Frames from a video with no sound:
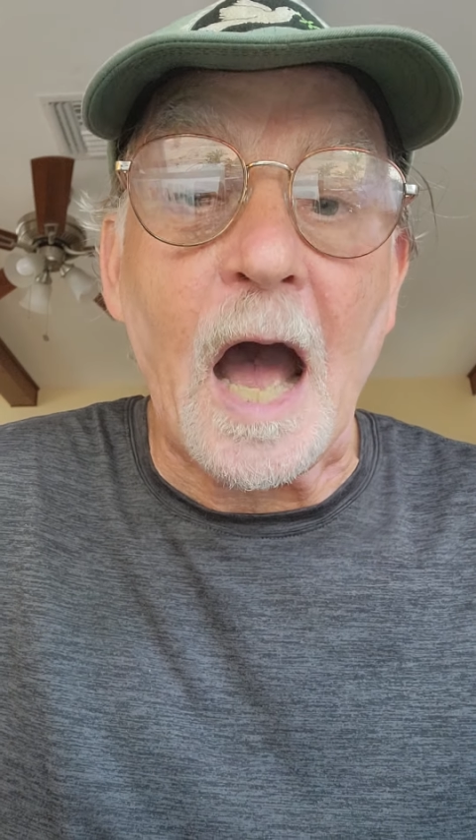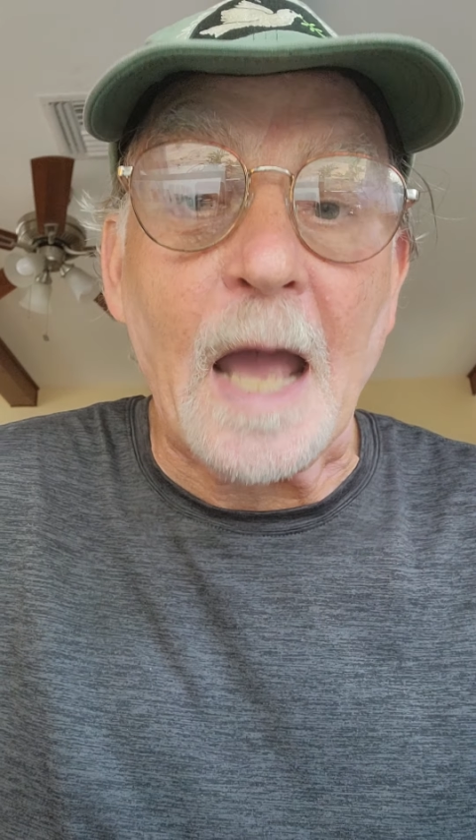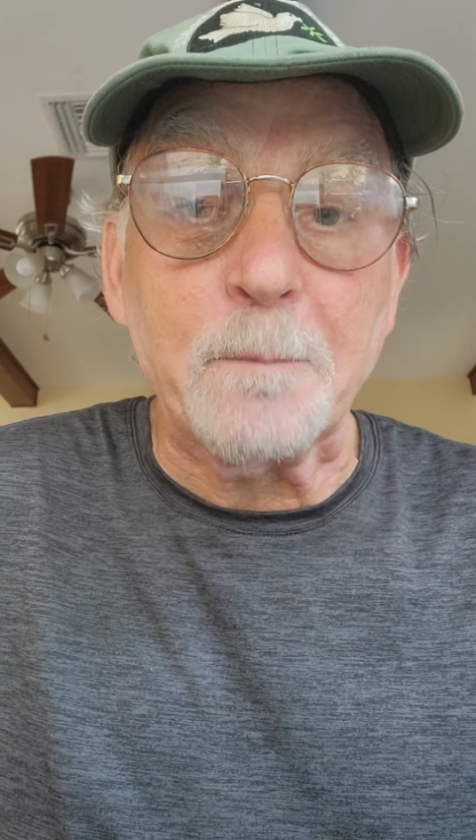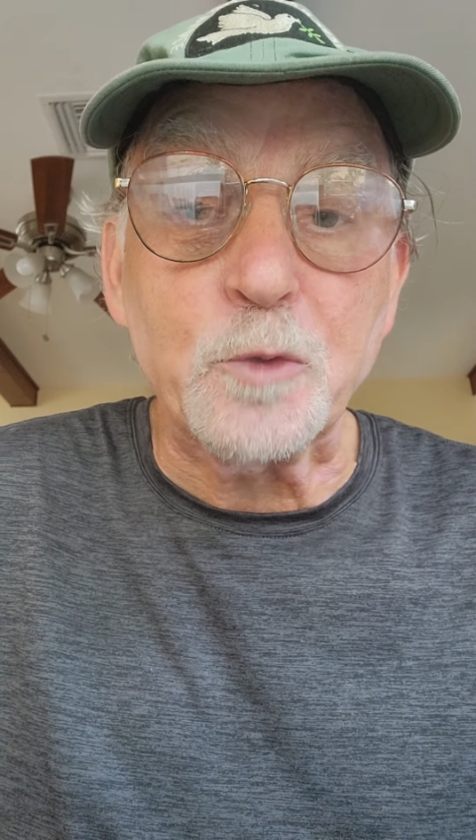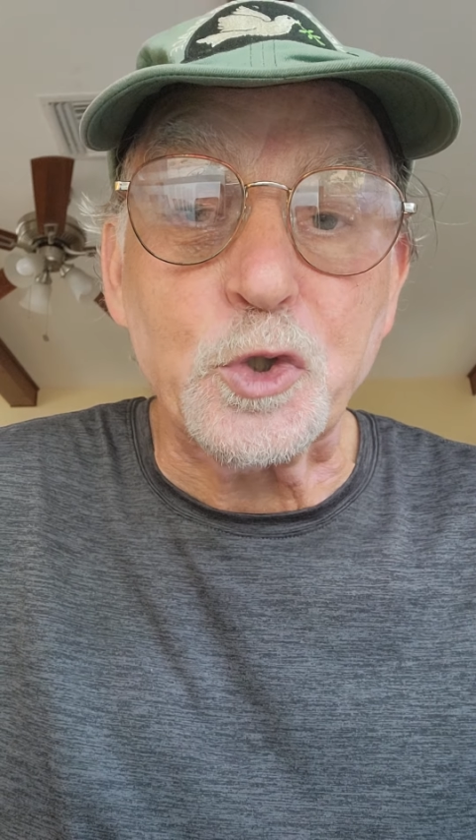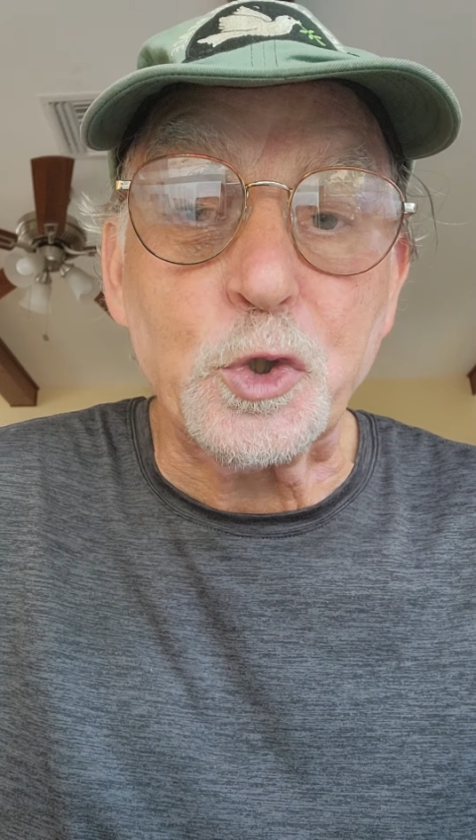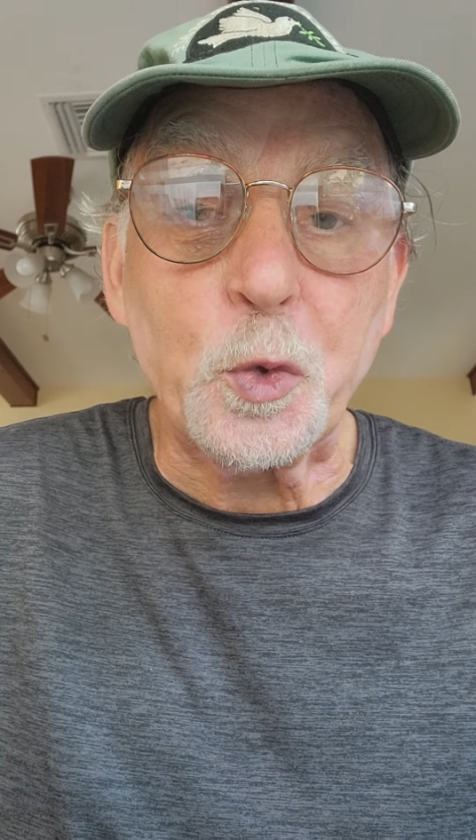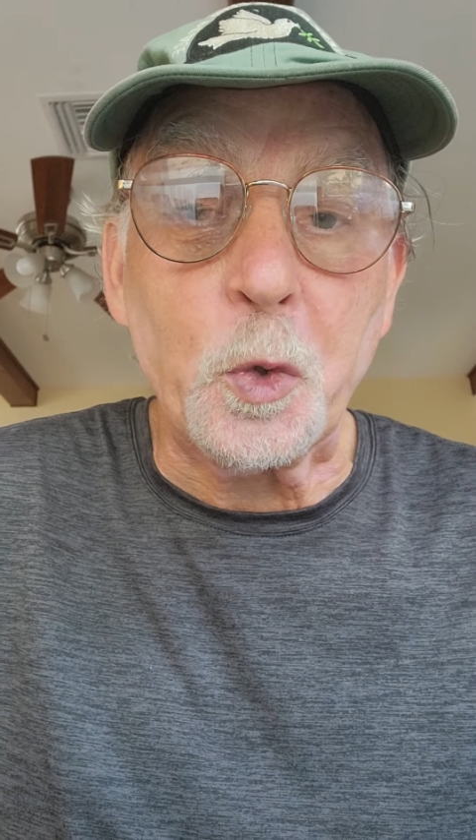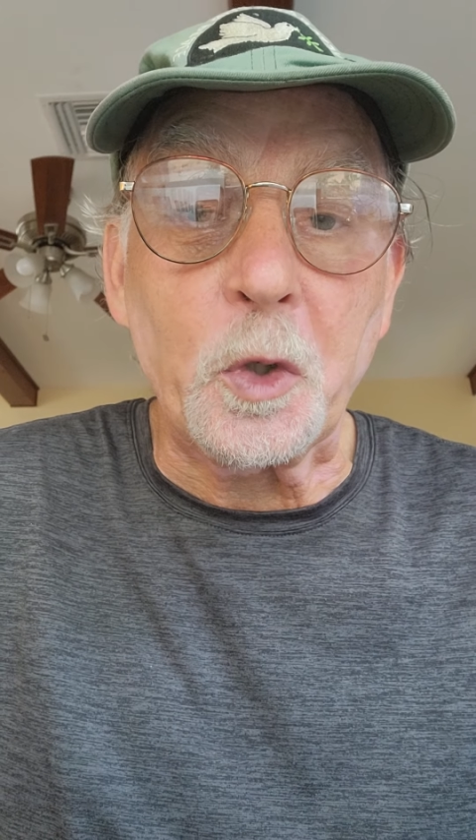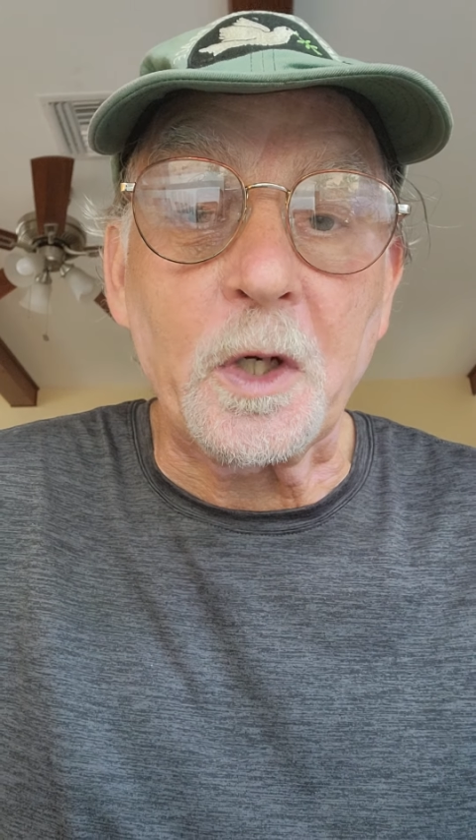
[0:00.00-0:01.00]
I am
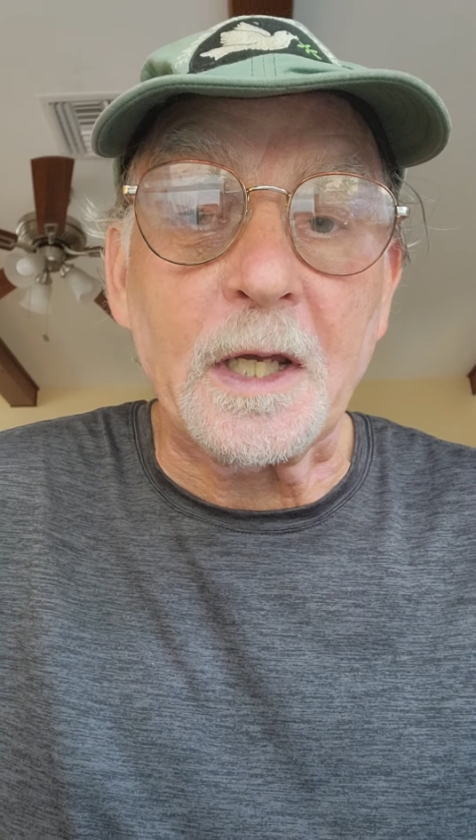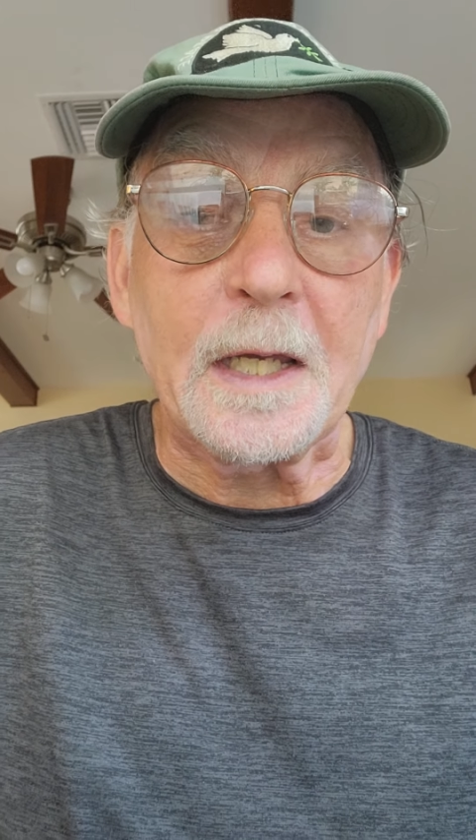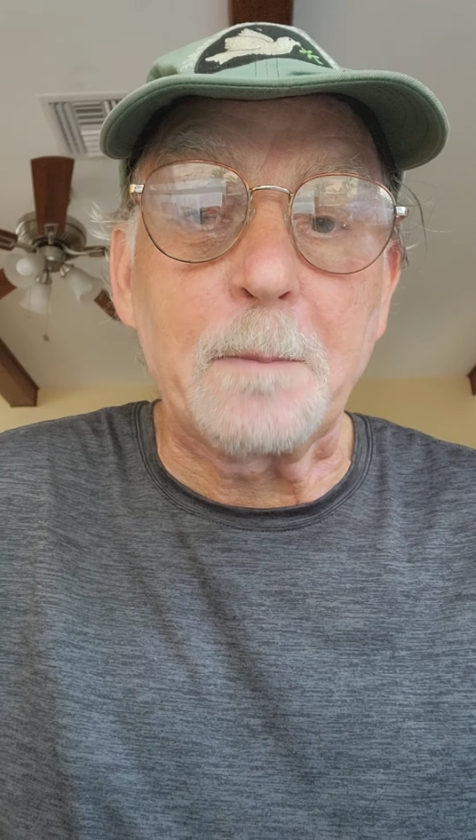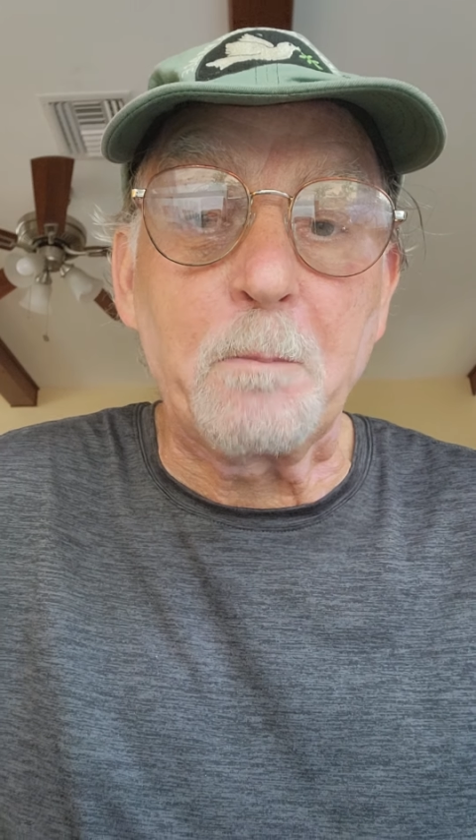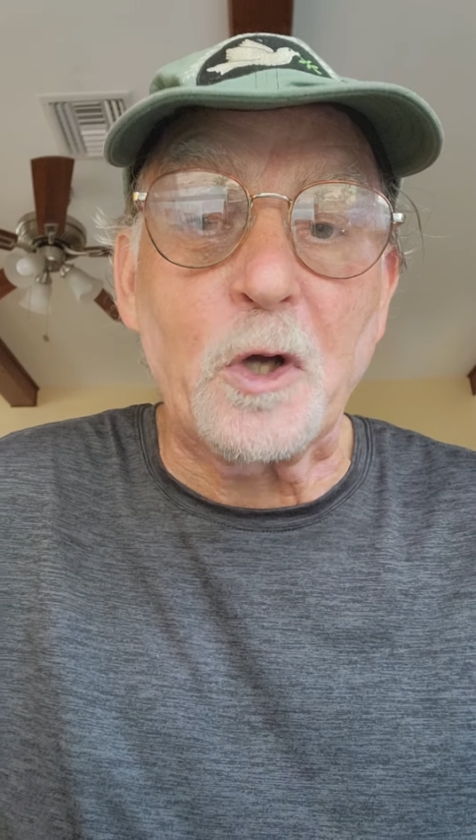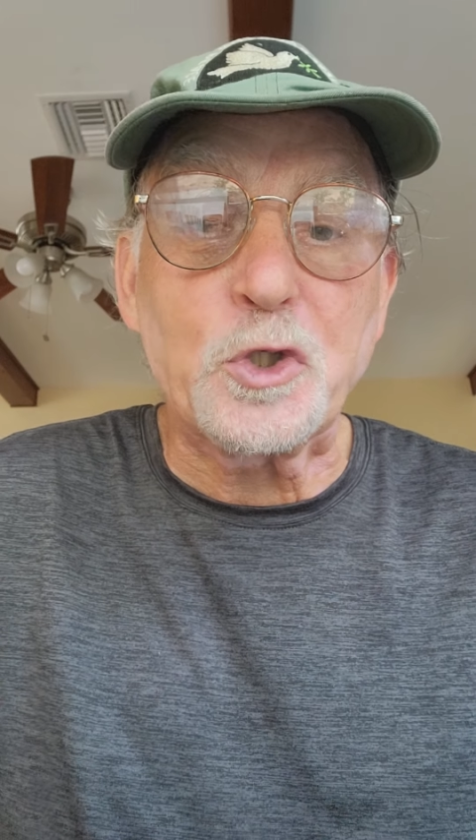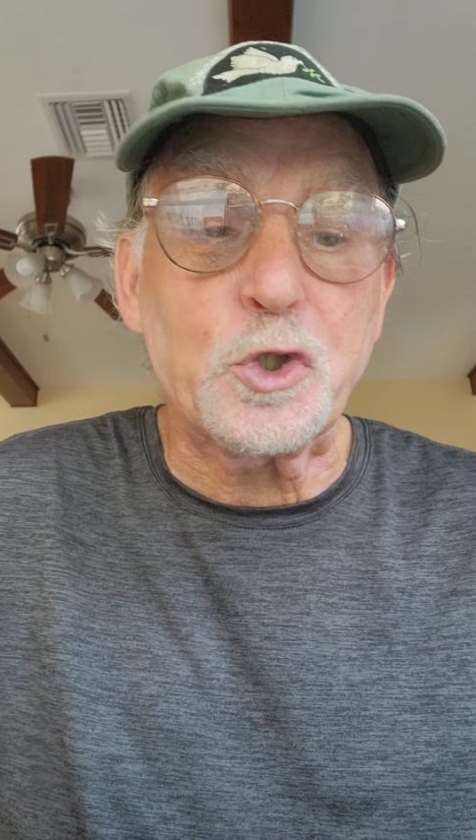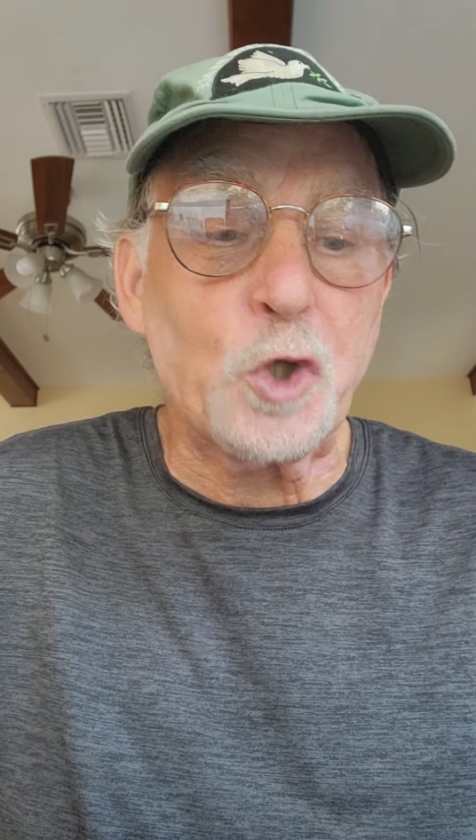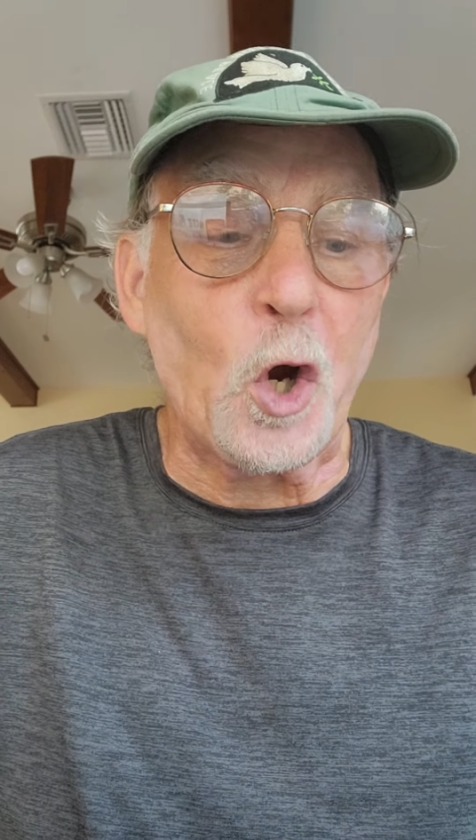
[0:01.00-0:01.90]
sure in much